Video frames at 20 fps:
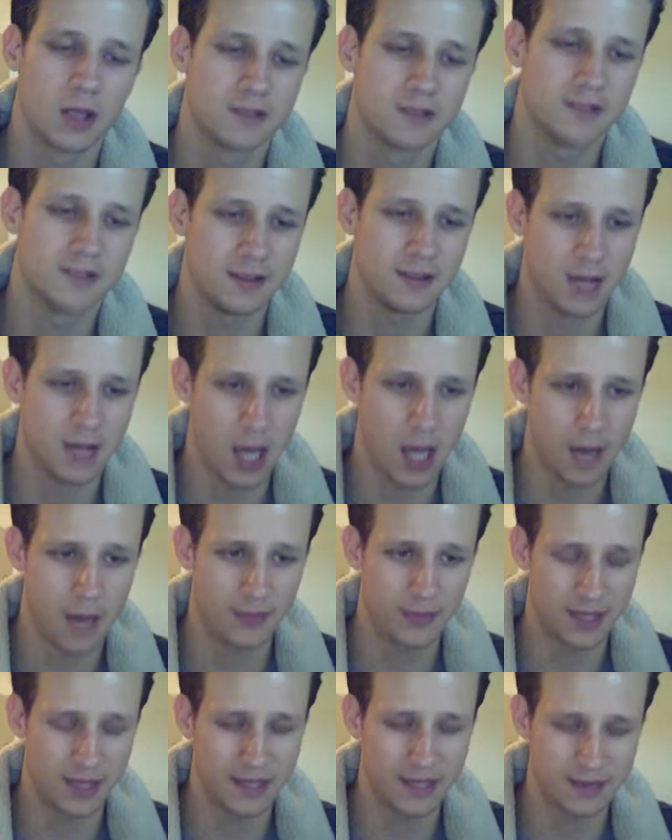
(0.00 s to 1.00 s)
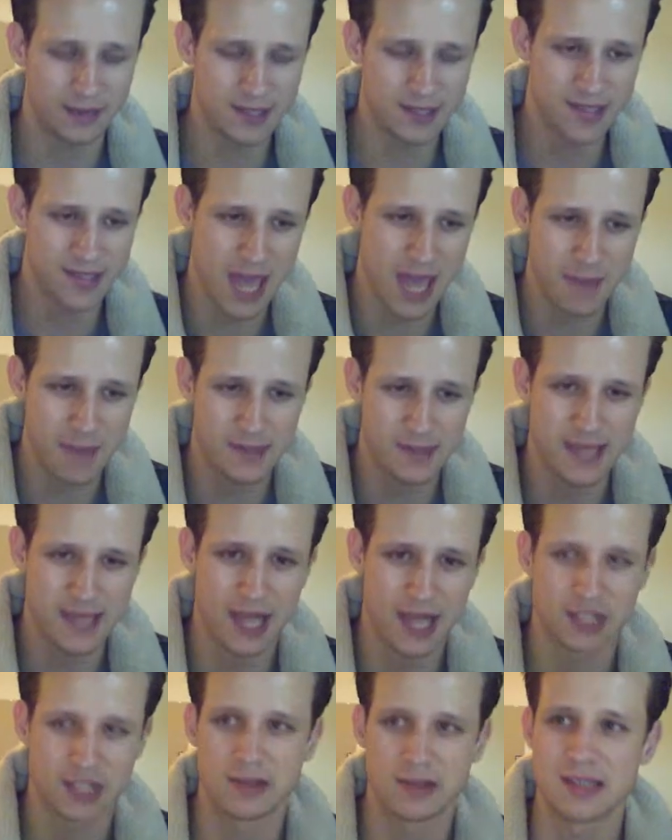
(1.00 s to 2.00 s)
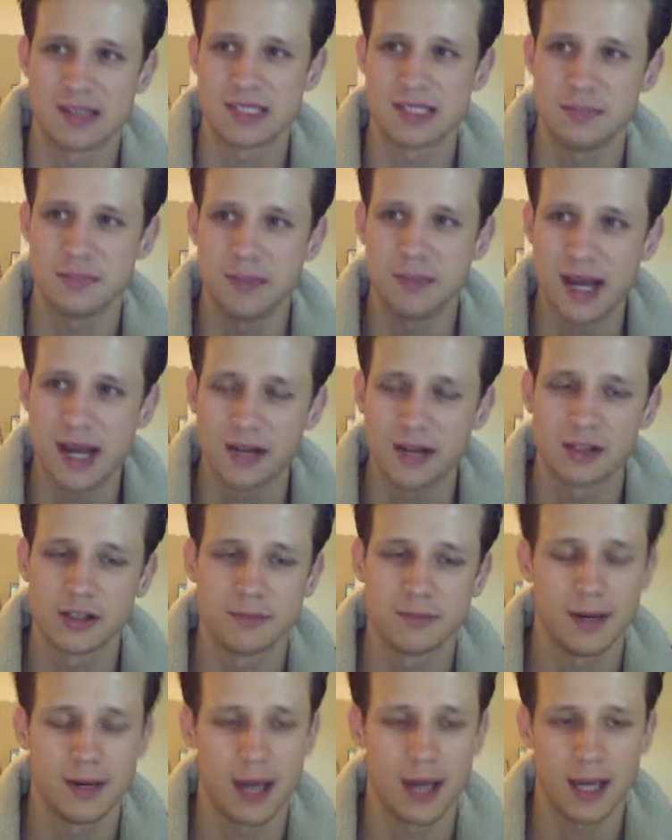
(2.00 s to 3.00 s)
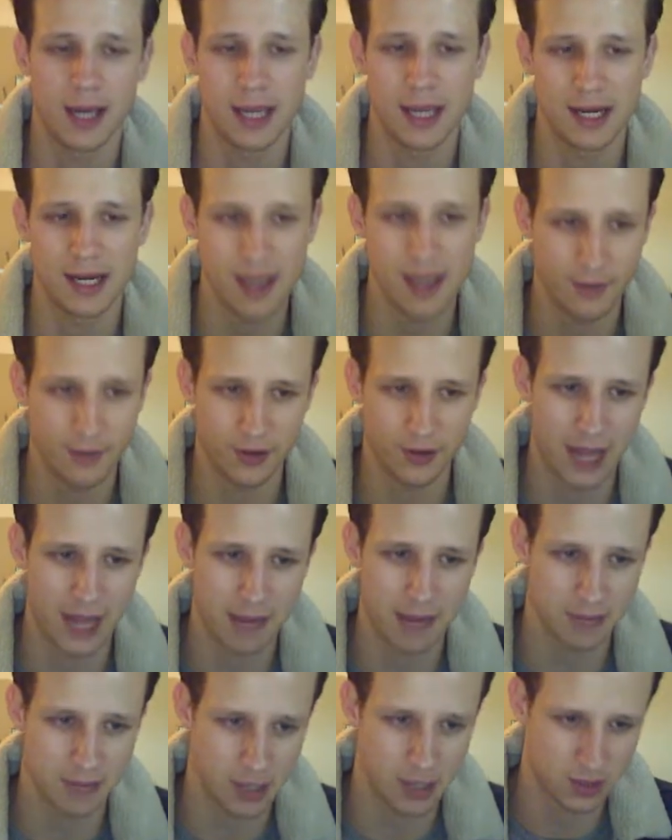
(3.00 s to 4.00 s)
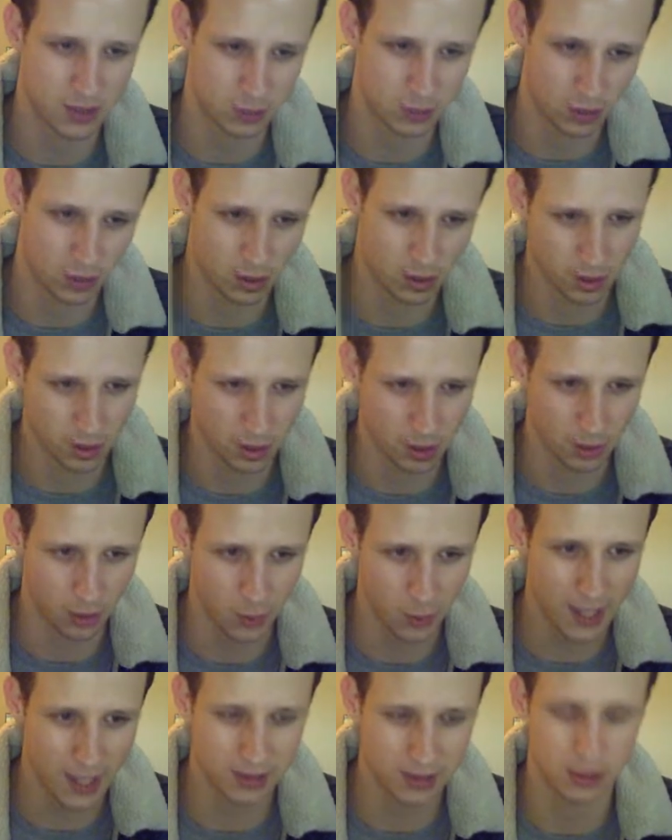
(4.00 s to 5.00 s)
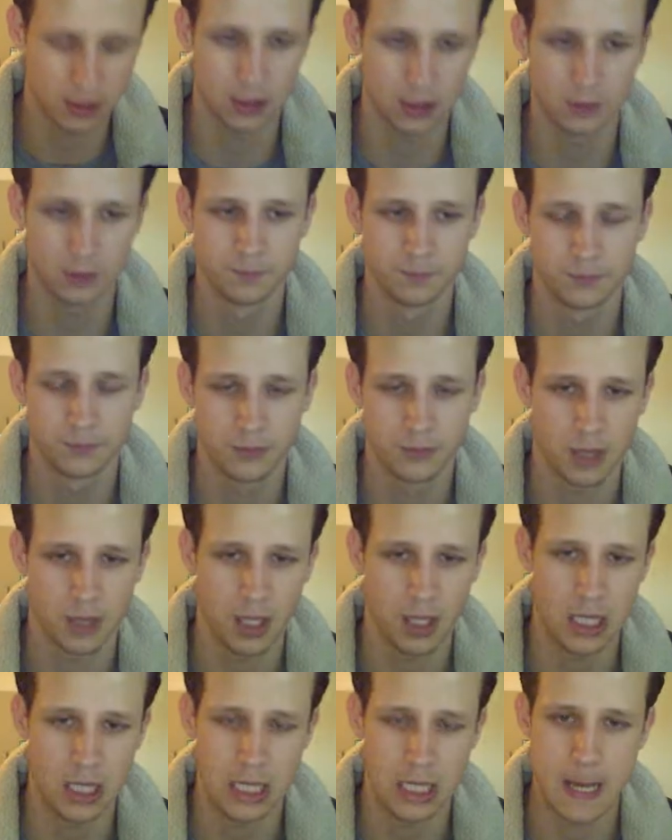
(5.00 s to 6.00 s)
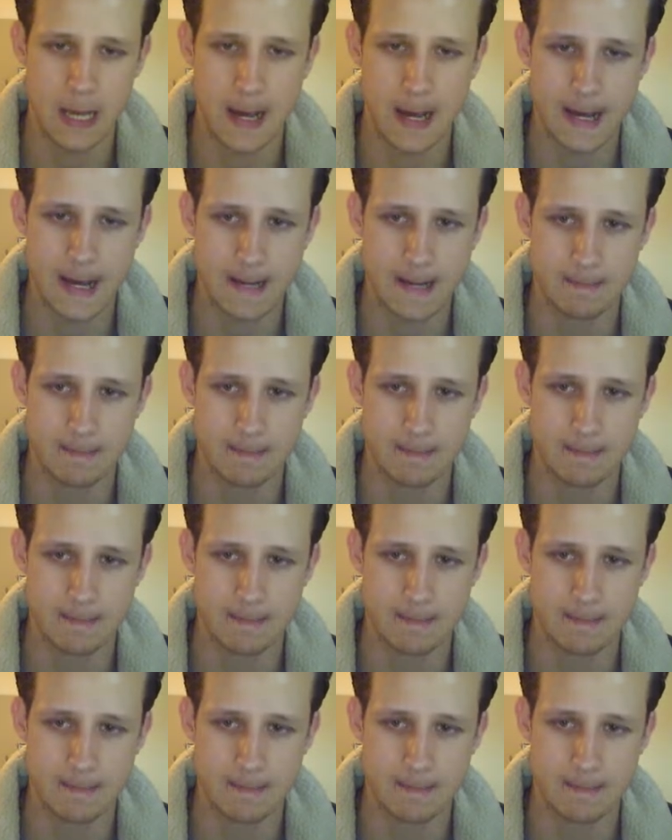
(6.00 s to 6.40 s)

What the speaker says: This game is actually inspired by another game that I was working on a while ago. I